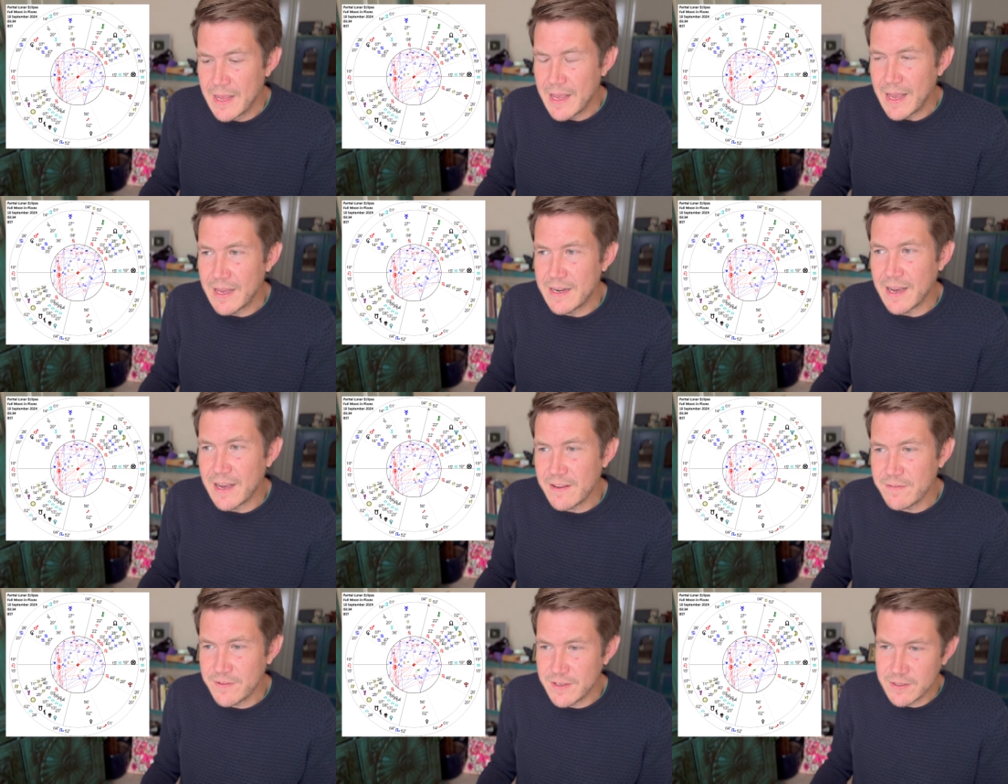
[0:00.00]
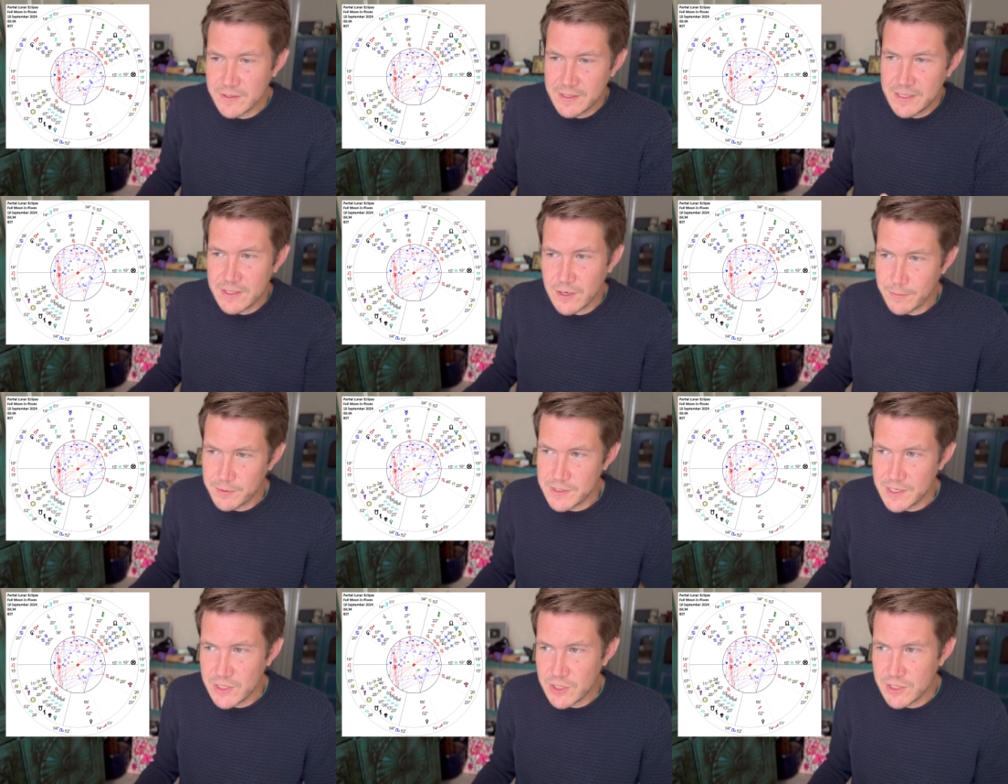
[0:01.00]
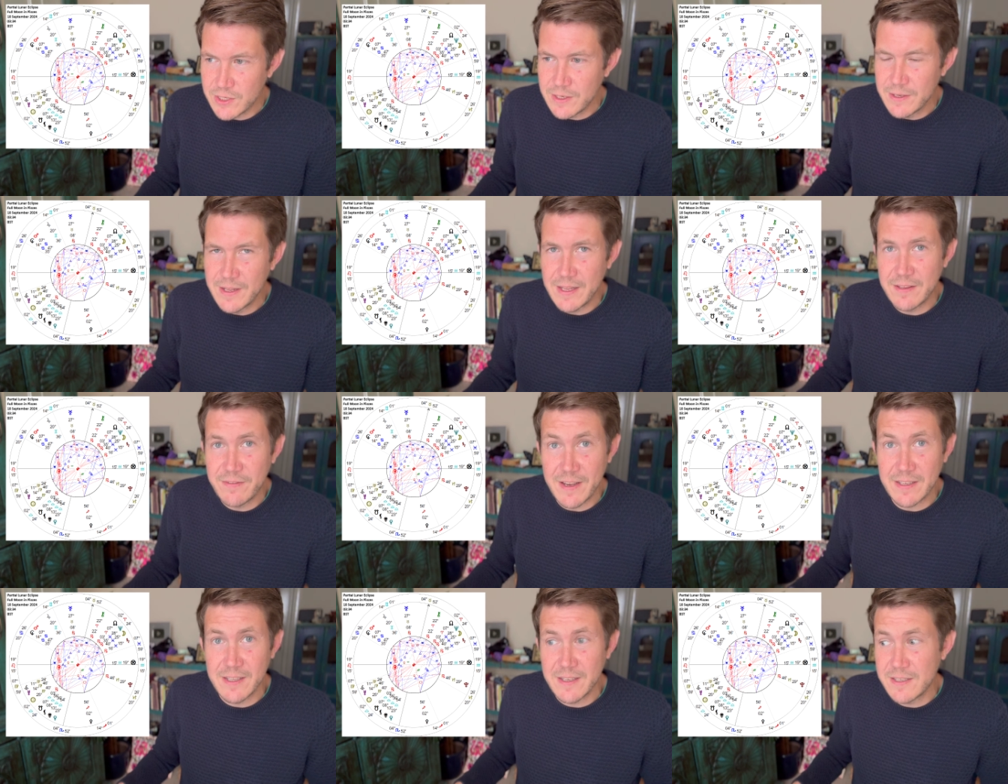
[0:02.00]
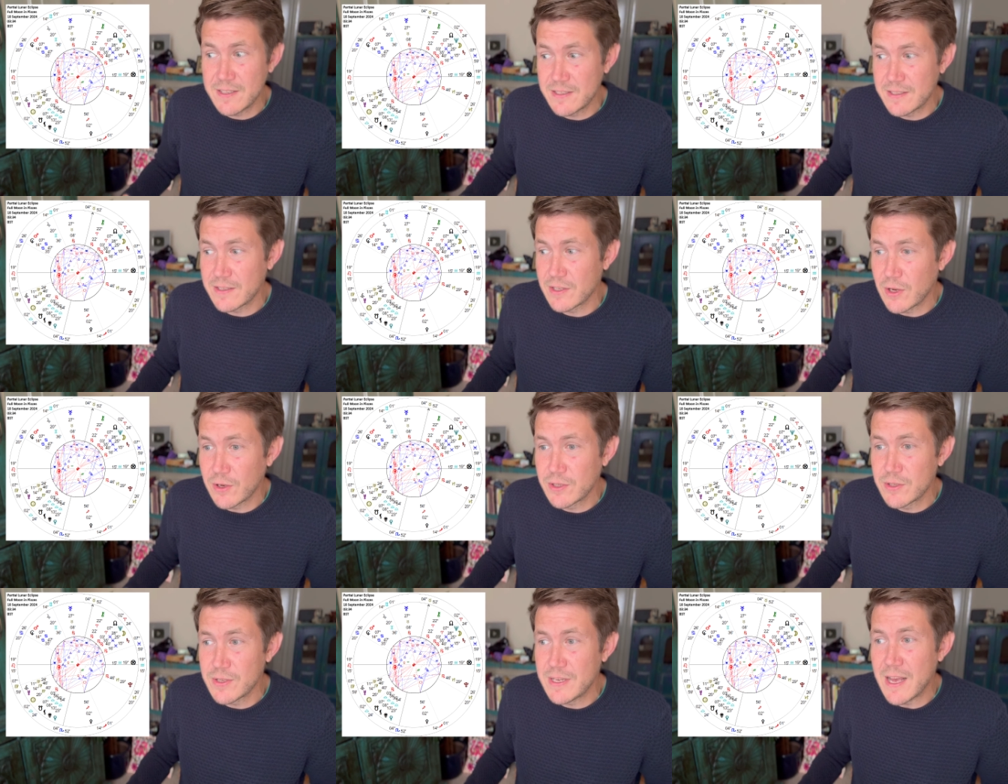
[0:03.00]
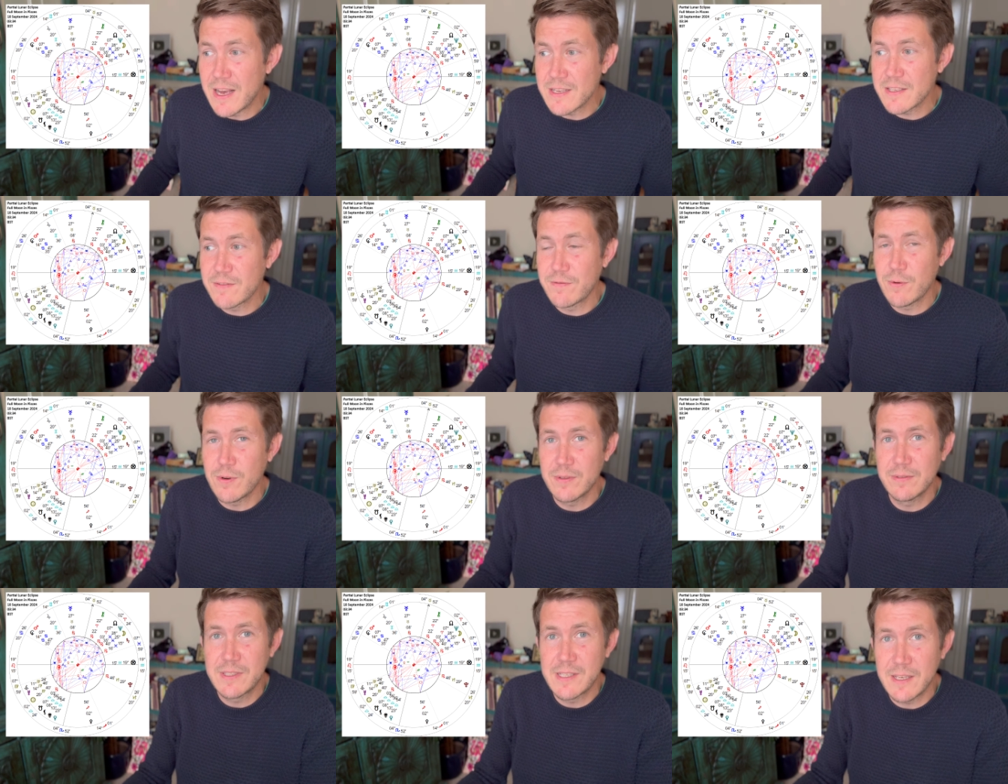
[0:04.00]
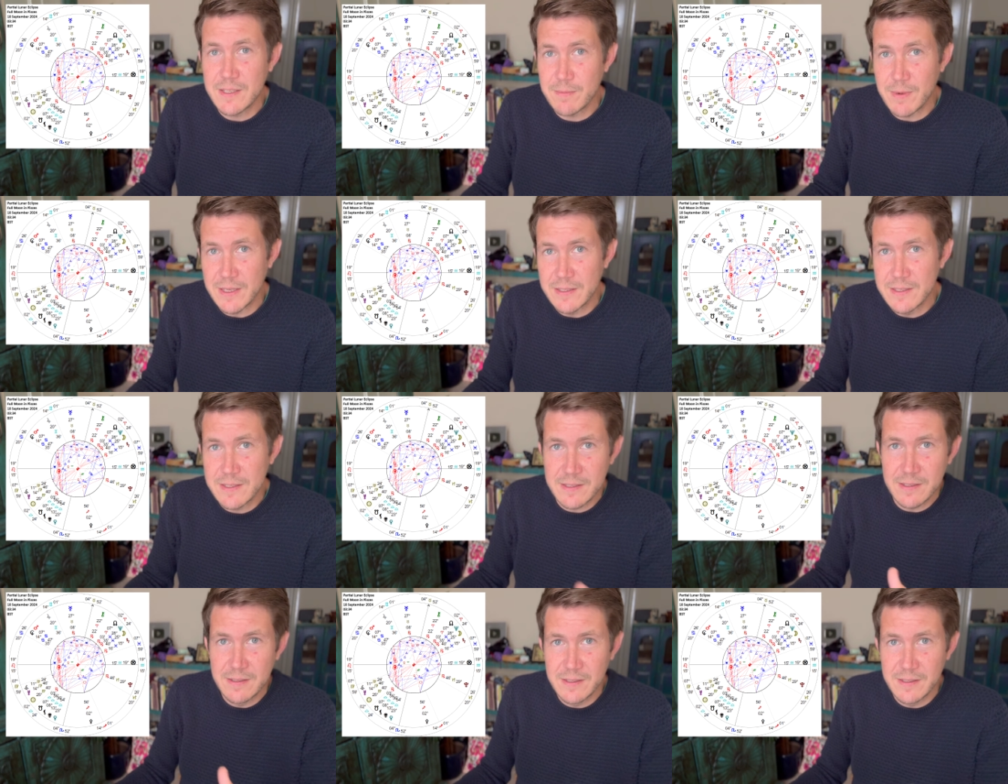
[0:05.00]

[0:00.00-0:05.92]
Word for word: And I feel this opposition and the fact that it's going to last for six months,